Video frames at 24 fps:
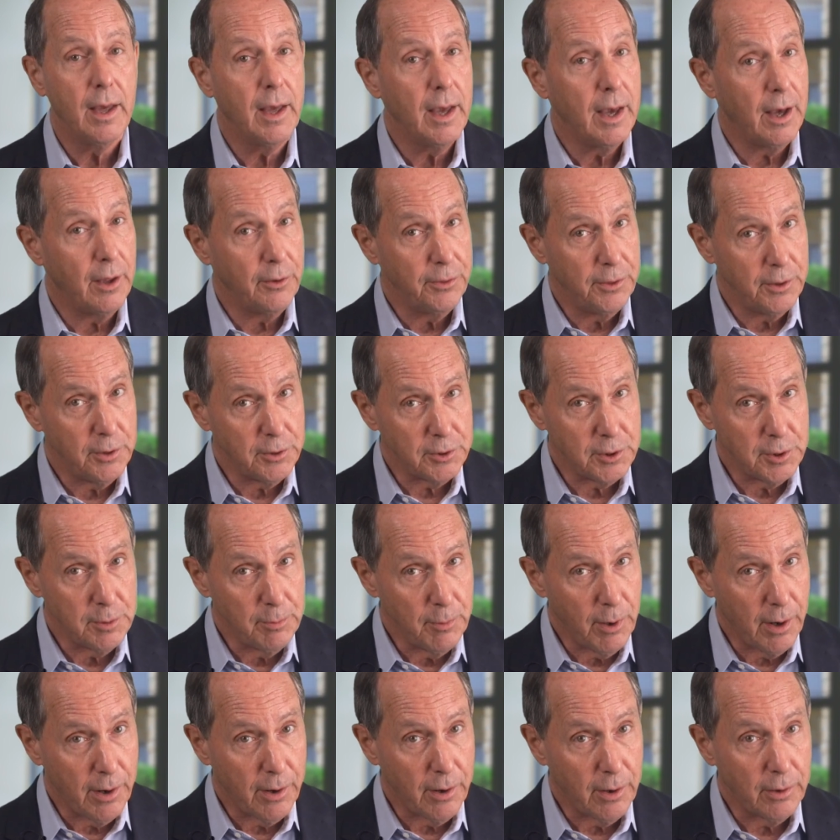Healthier
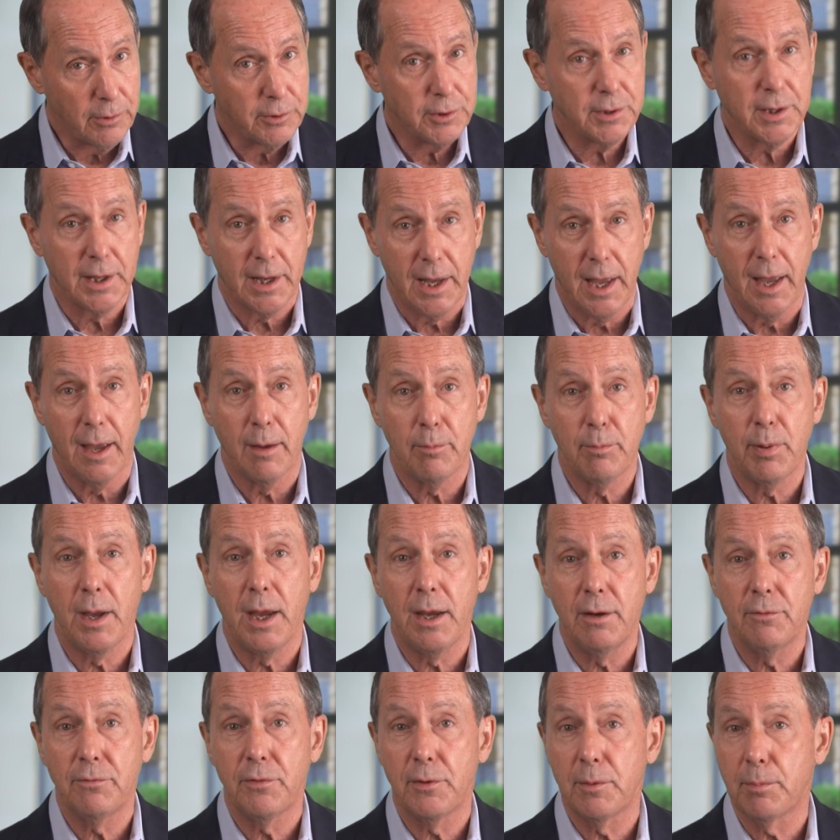Tomorrows, the
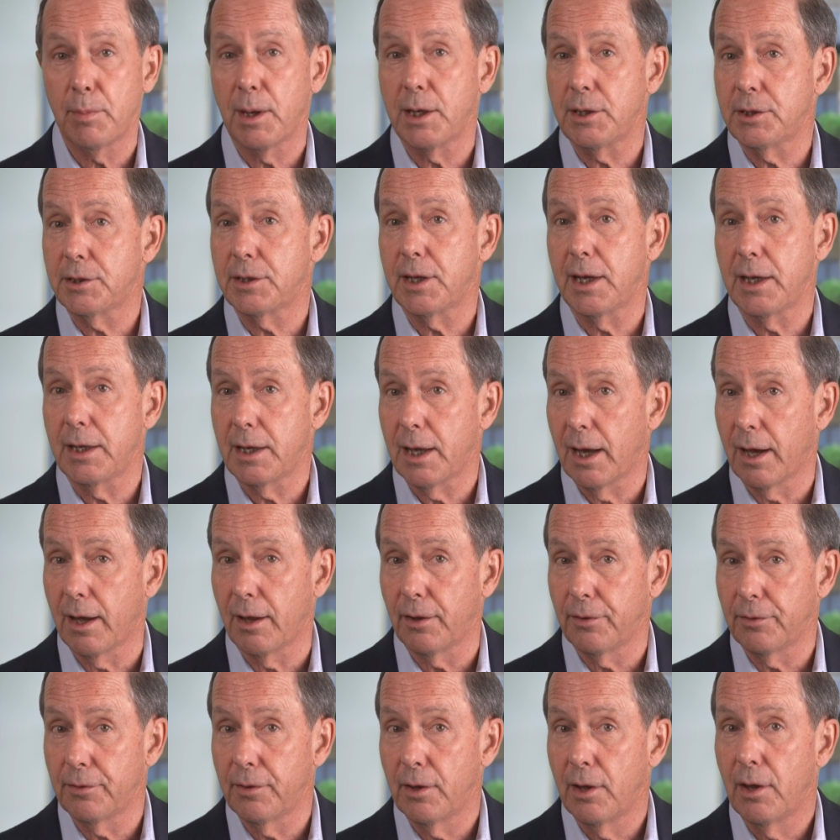campaign for Baystate
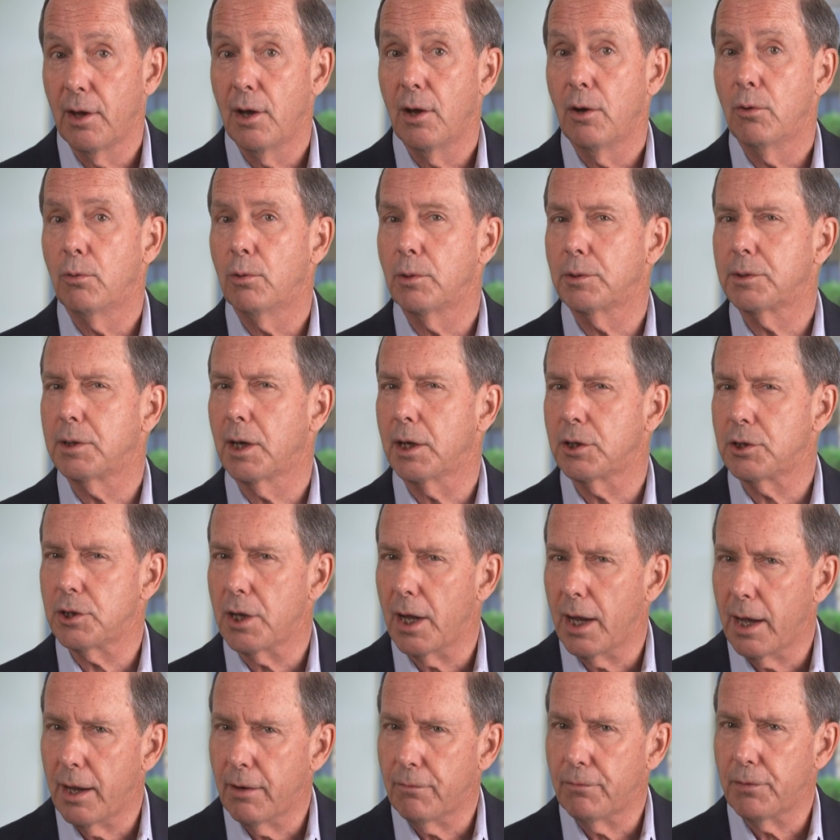Health, will touch
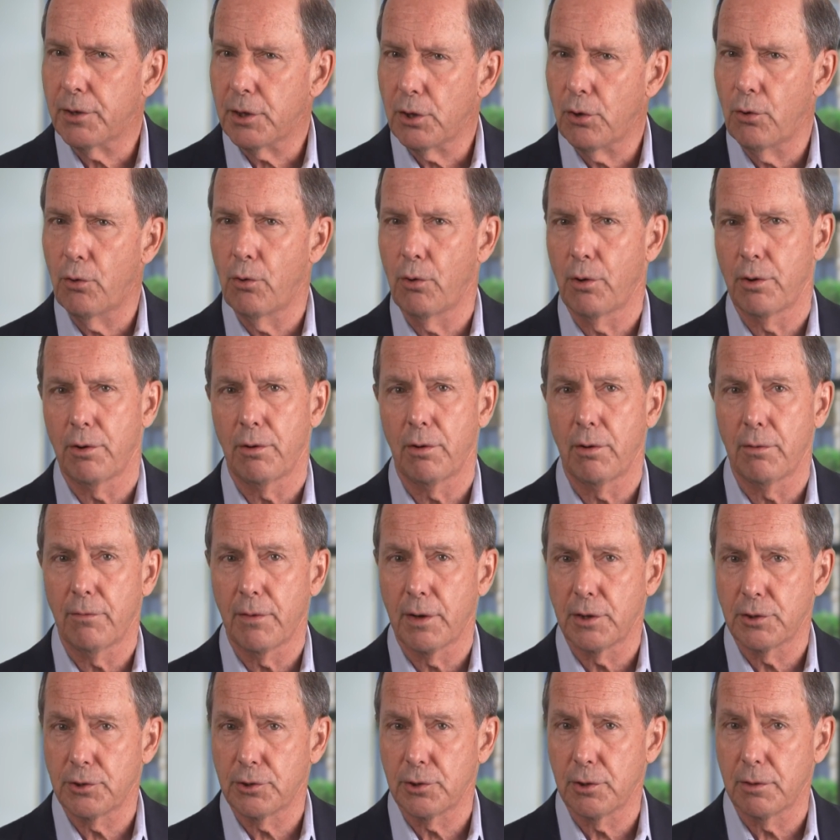every corner of
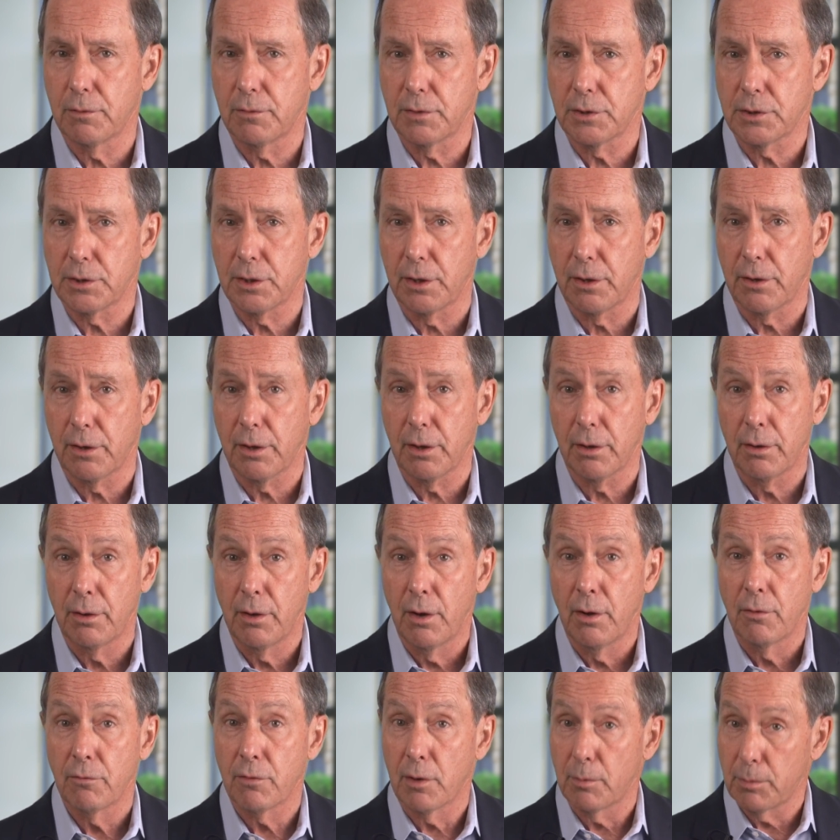our service area,
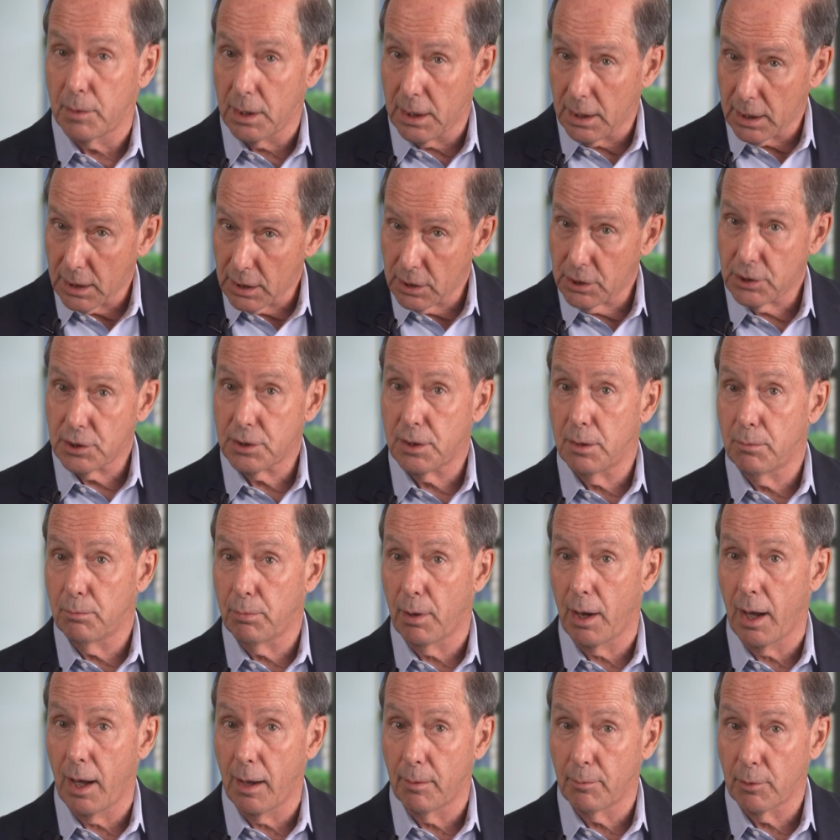from the east in
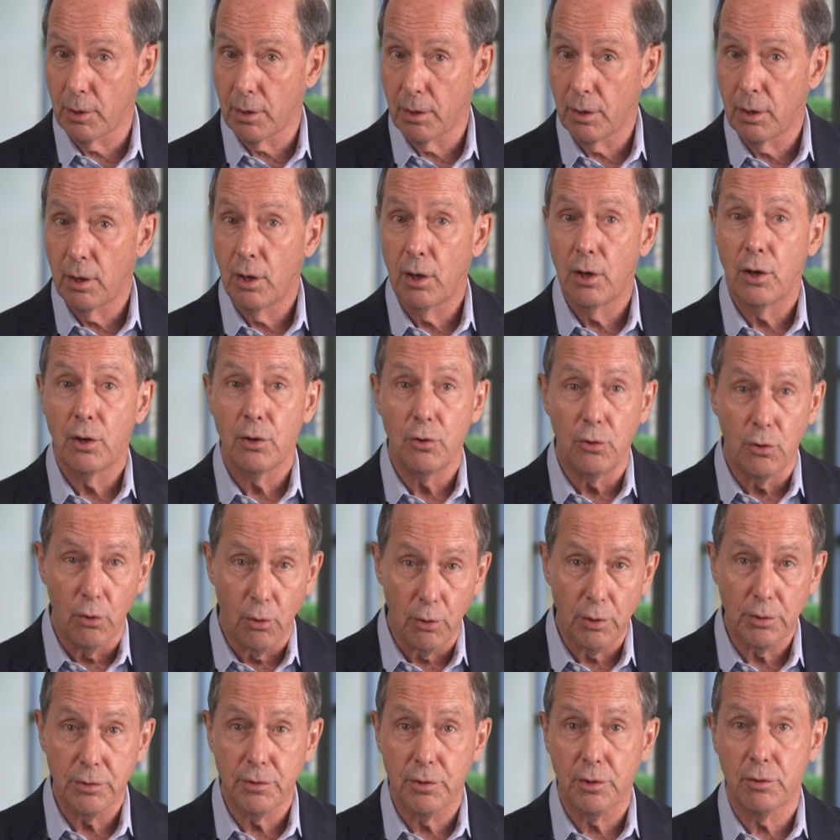Palmer,
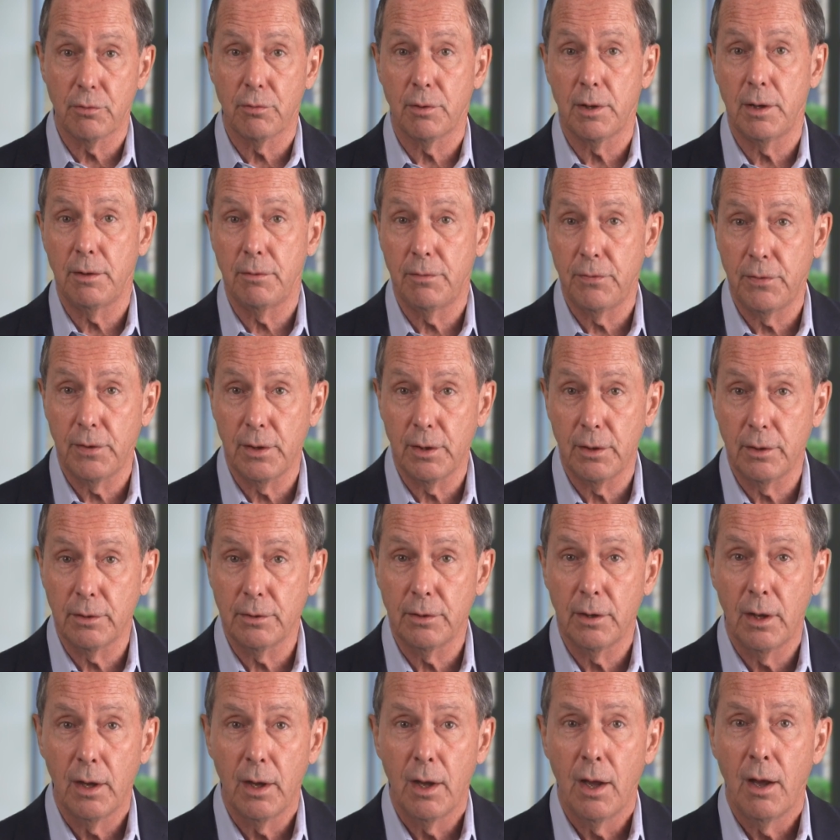north to
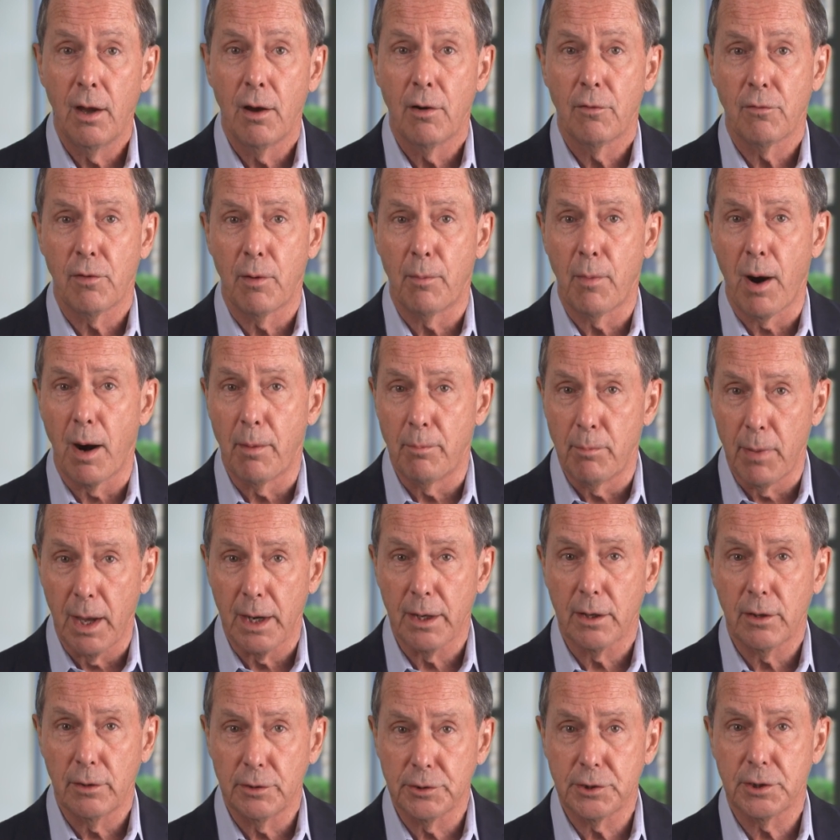Greenfield, from our
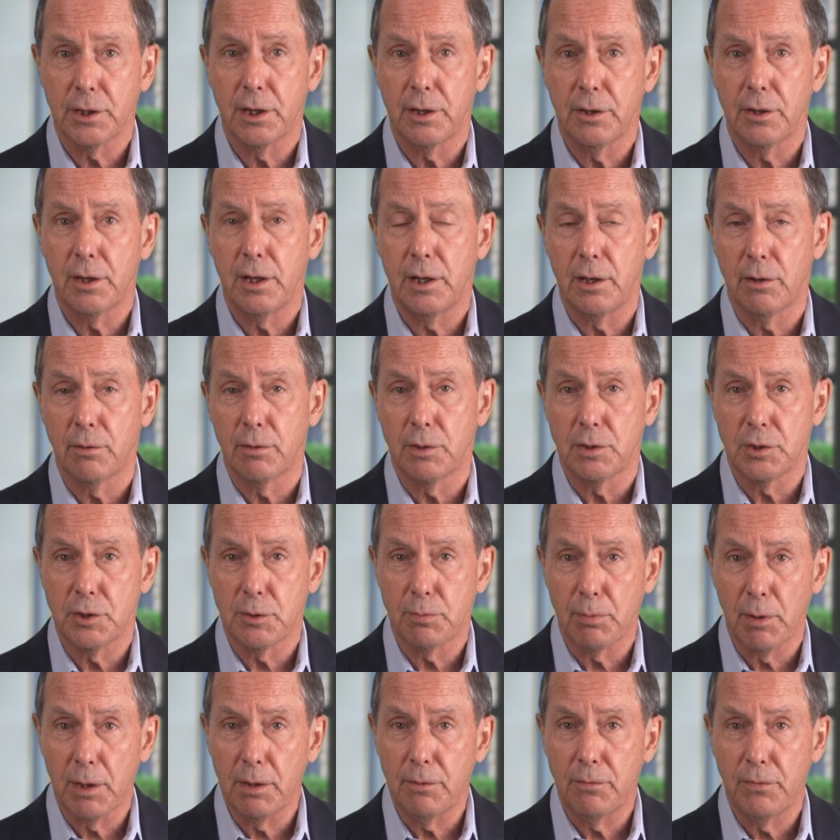medical center here in
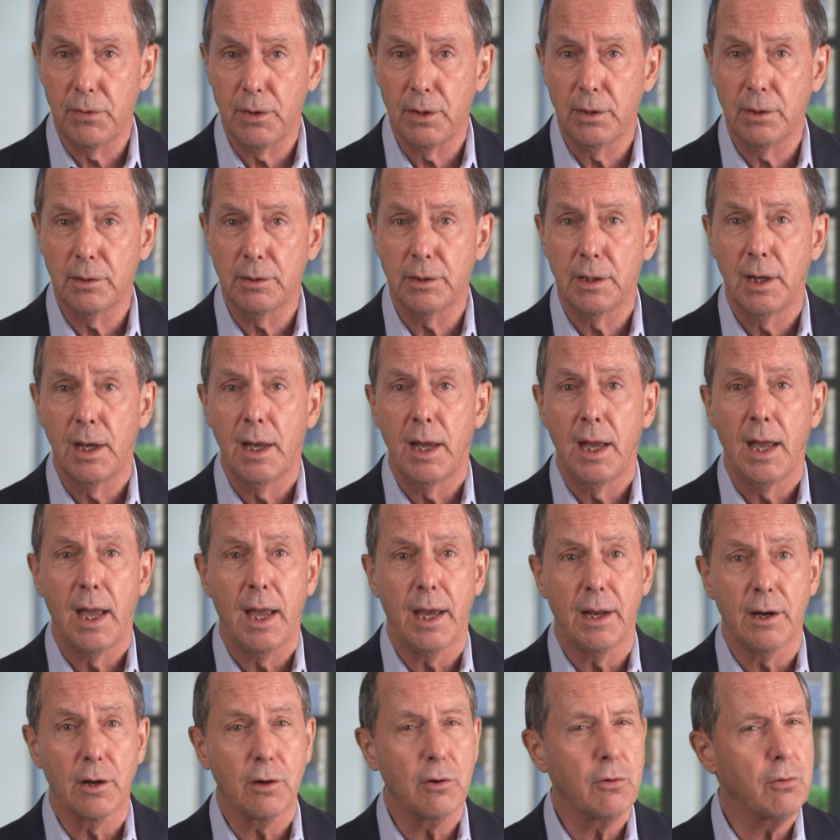Springfield,
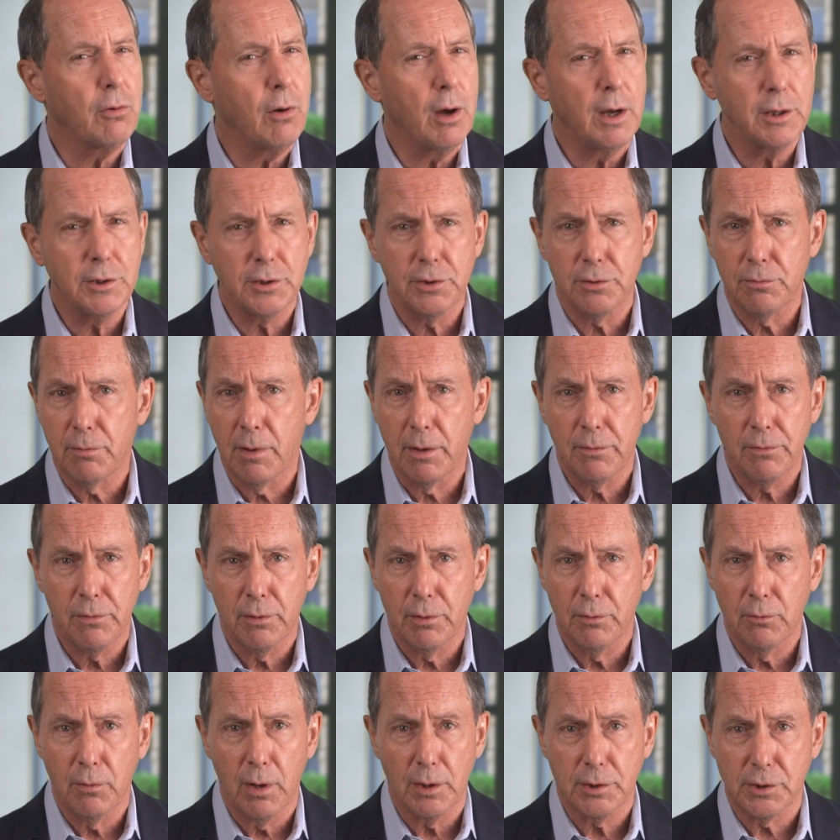and across the river
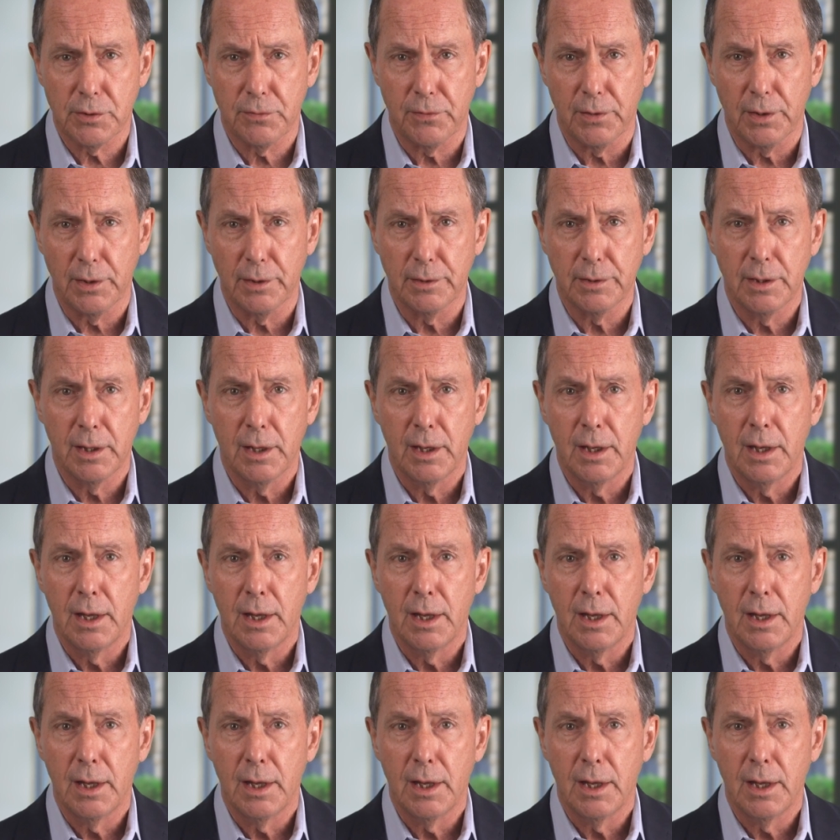in Westfield.